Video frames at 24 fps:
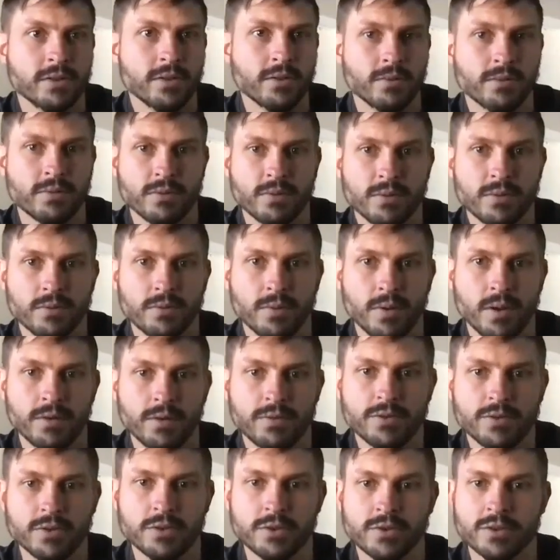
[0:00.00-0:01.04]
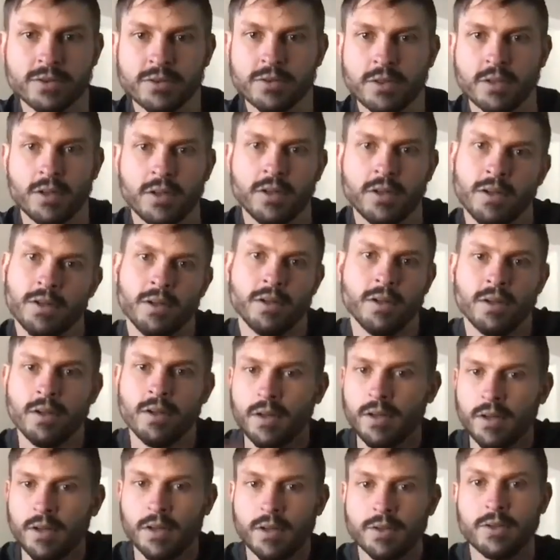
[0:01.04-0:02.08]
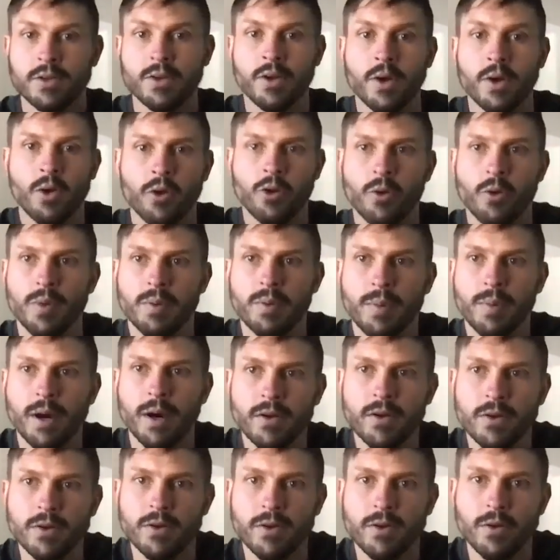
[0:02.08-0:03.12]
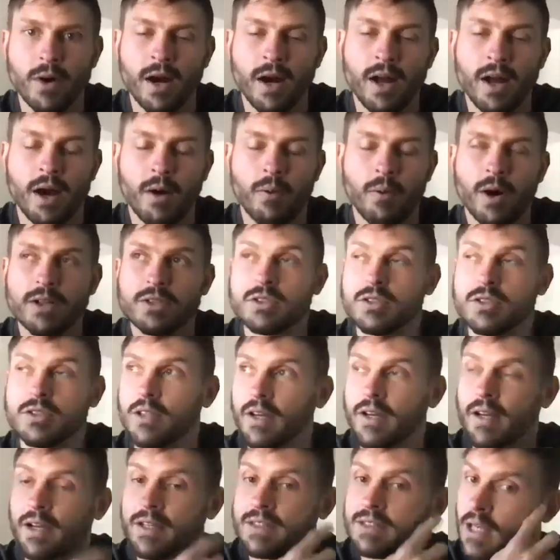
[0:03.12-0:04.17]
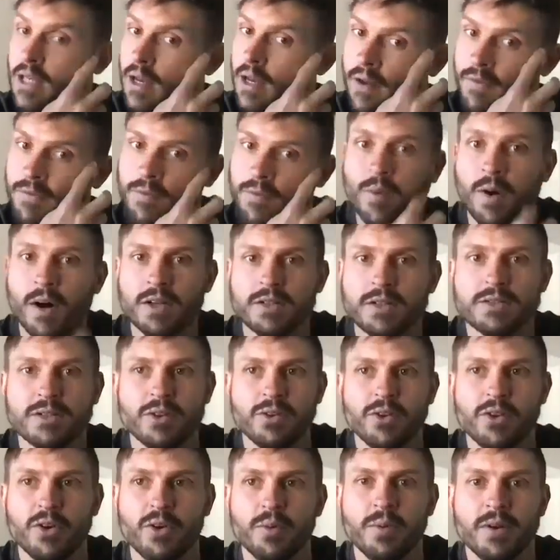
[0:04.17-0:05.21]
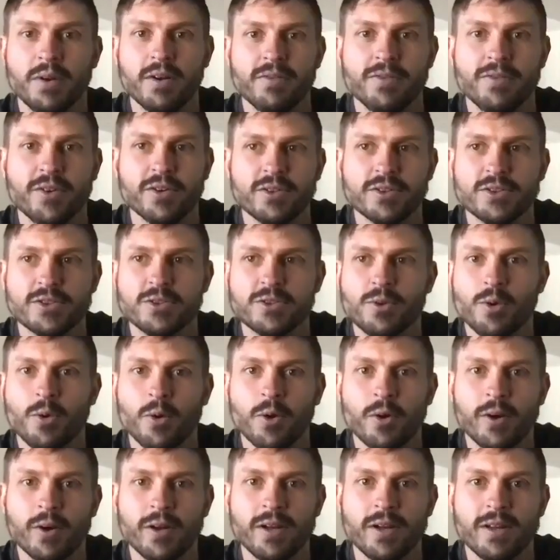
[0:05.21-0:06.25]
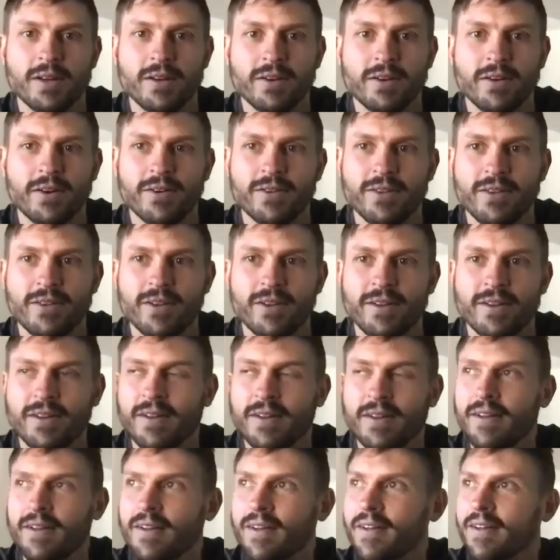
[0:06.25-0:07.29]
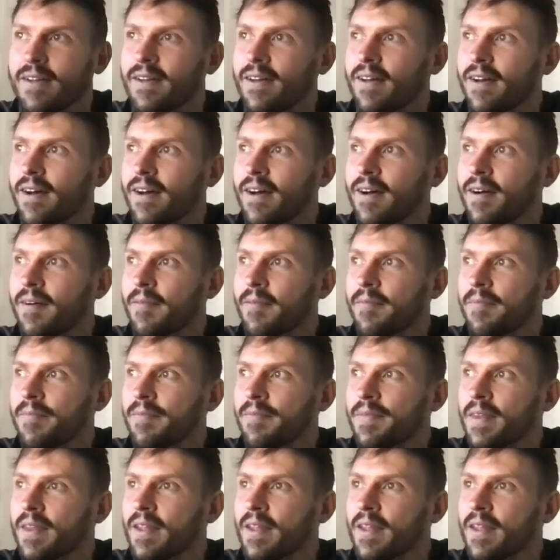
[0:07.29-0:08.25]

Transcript: you. We'd love to just get to know a little bit about you. I watched, like I said, I've watched a little bit of your story and um,